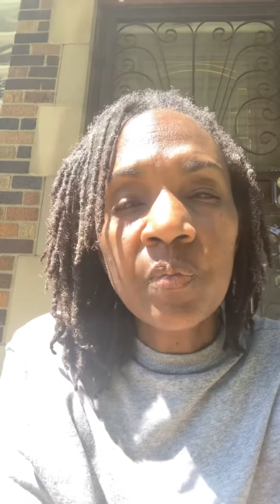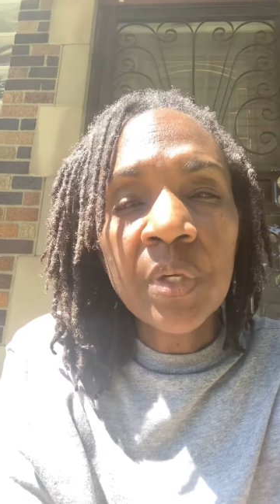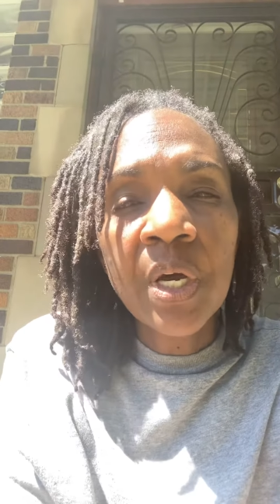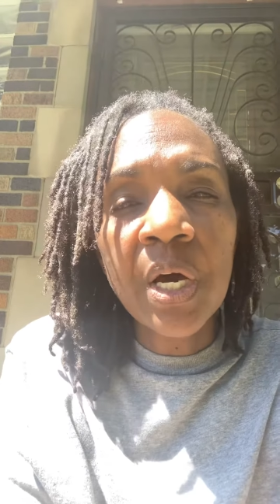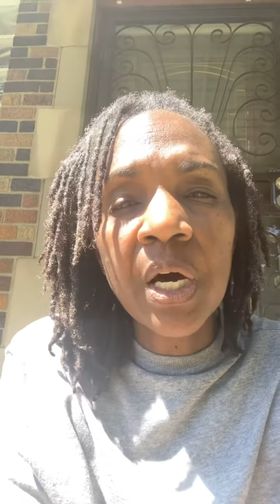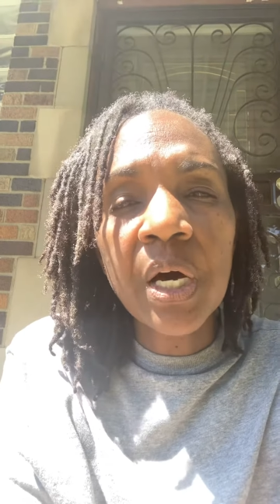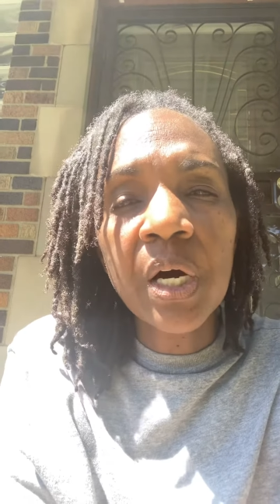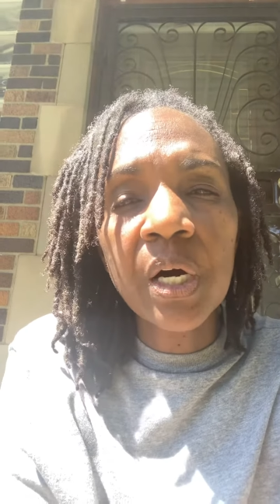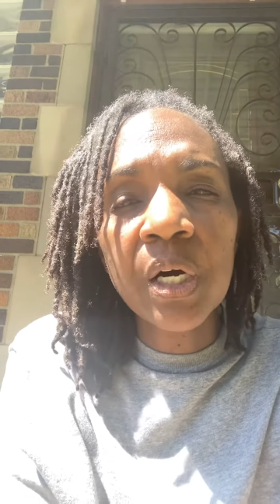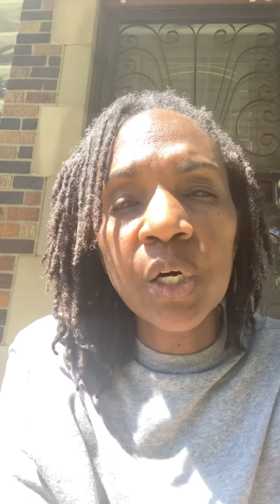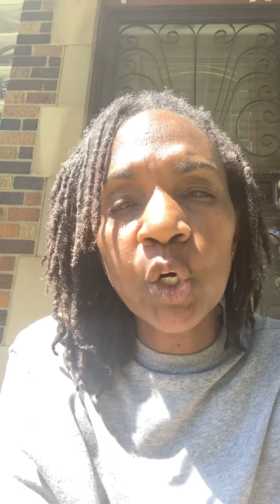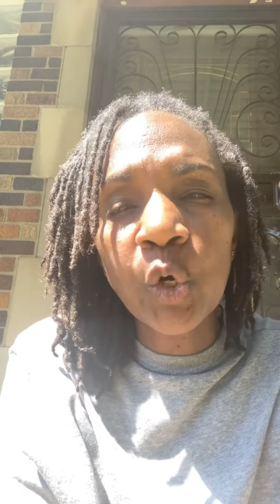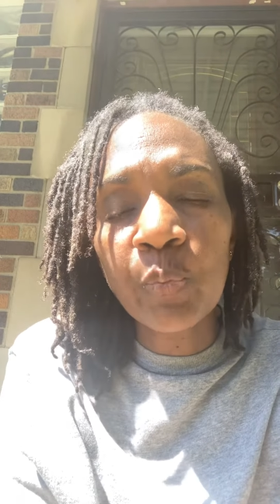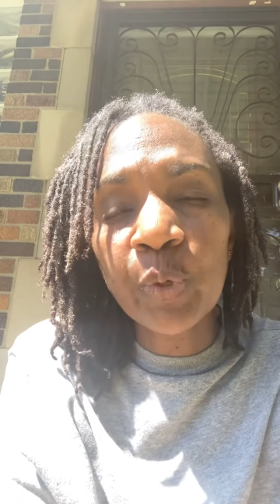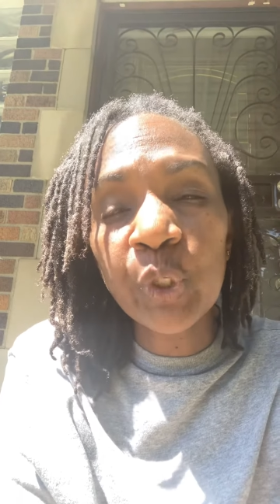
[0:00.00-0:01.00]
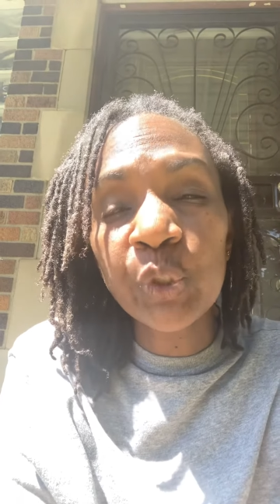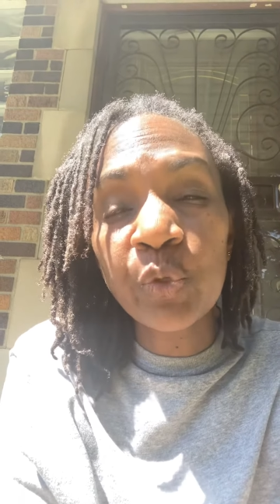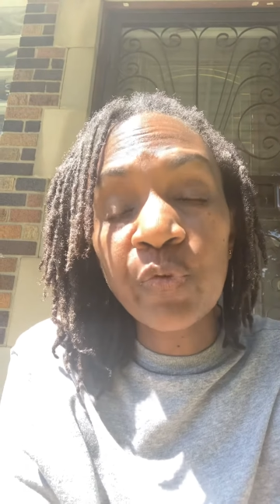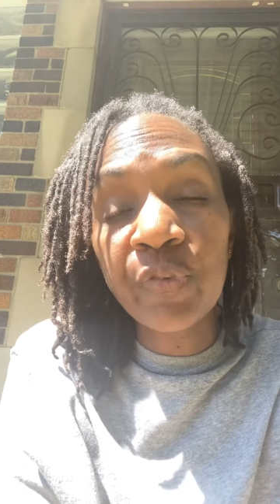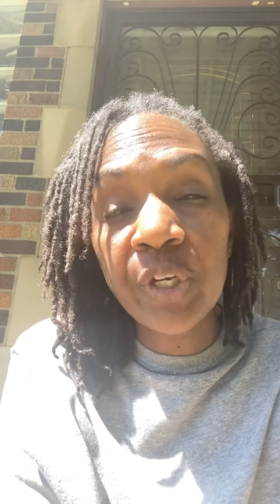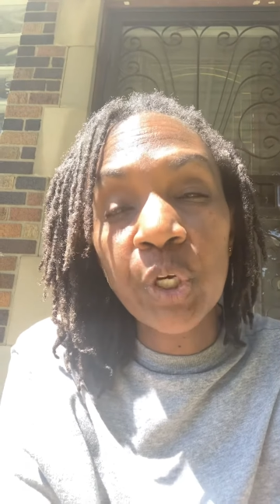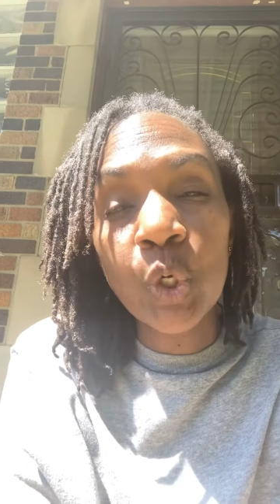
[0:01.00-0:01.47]
uh, commercial
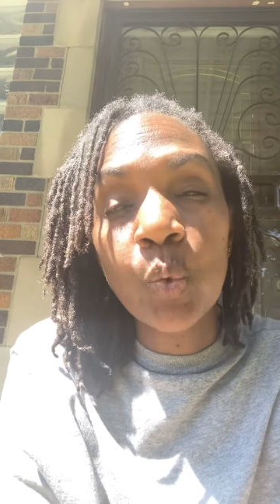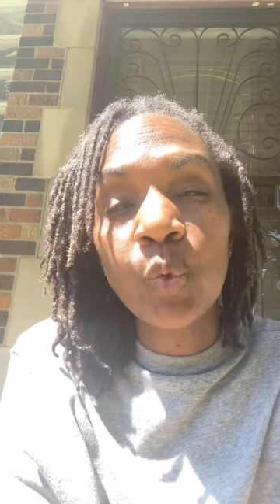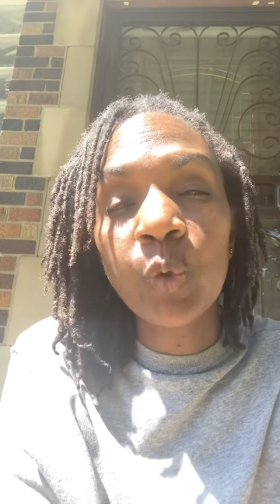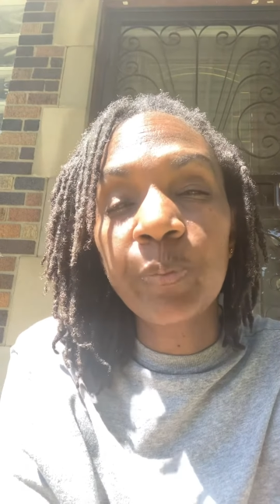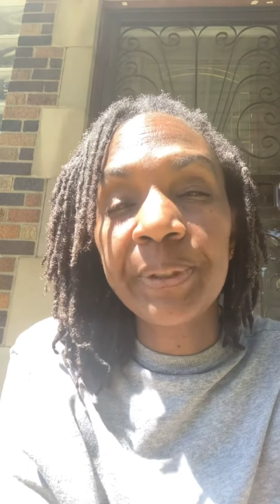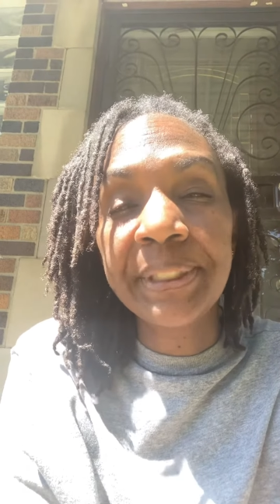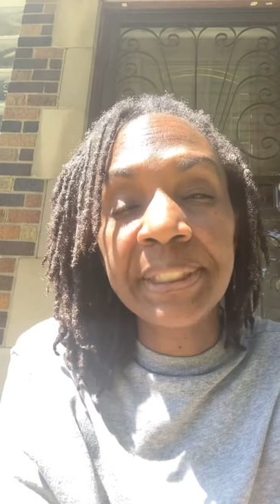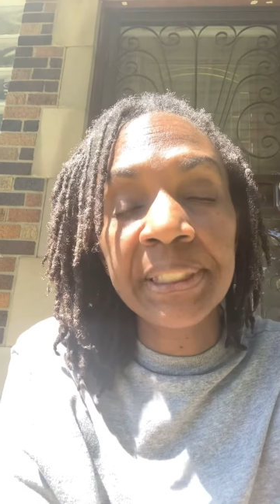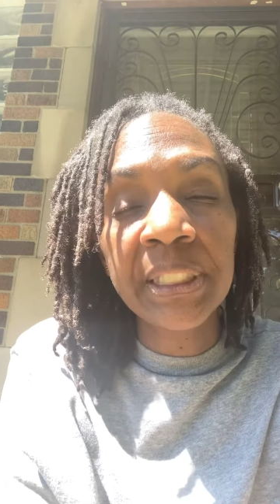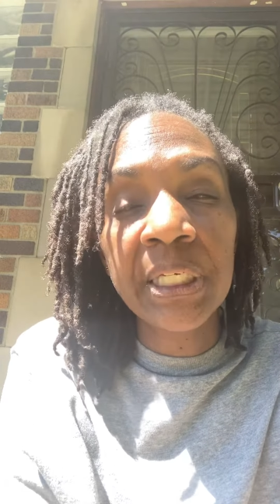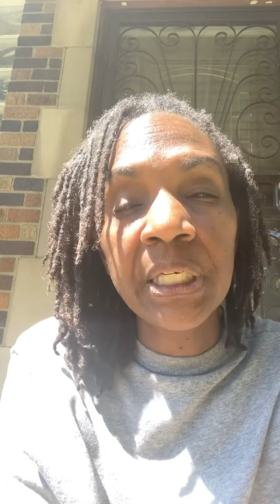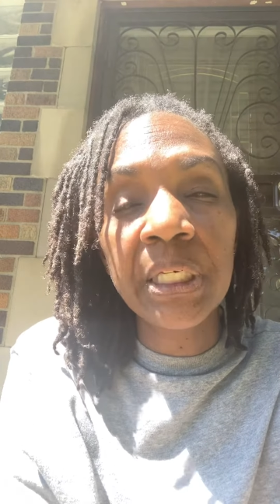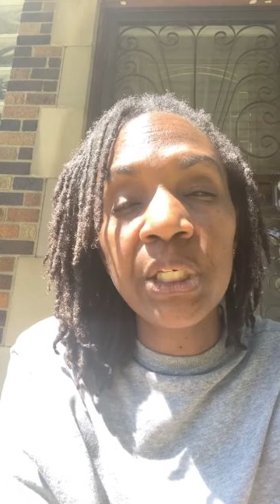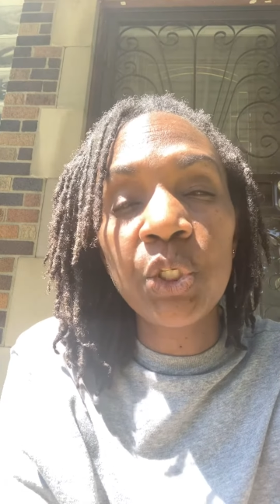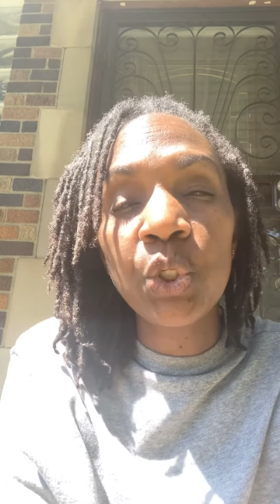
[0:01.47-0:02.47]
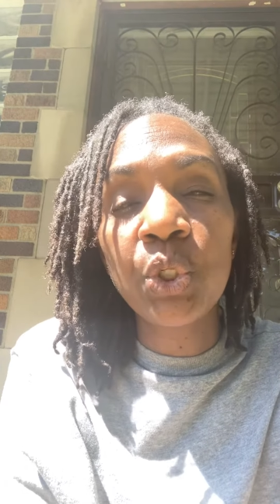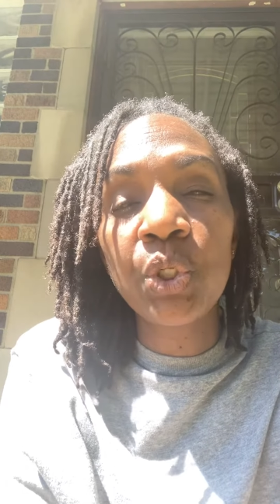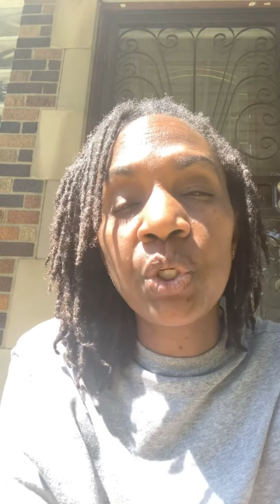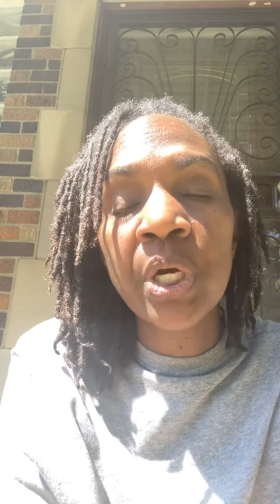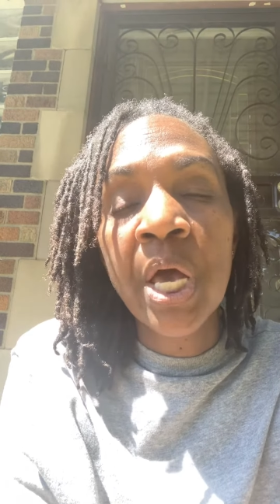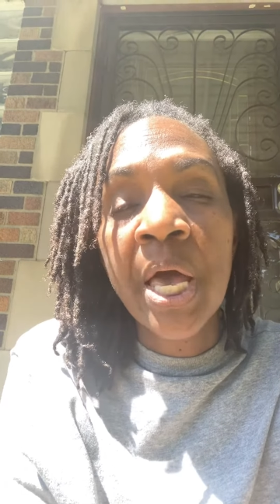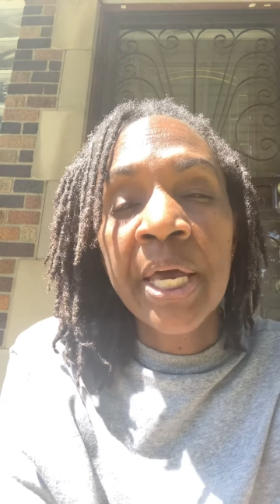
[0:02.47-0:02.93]
video will be seen